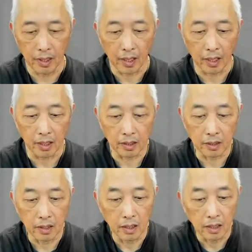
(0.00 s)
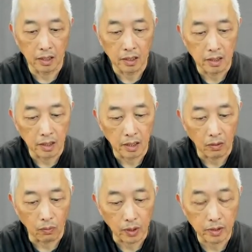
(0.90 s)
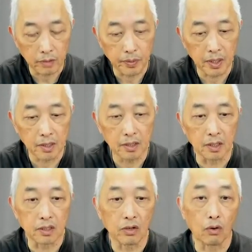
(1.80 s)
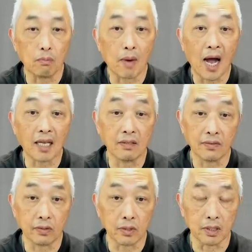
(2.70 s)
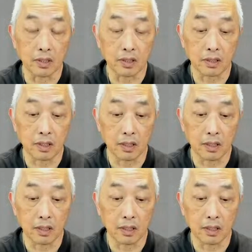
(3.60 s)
And one of the pieces is called mindfulness.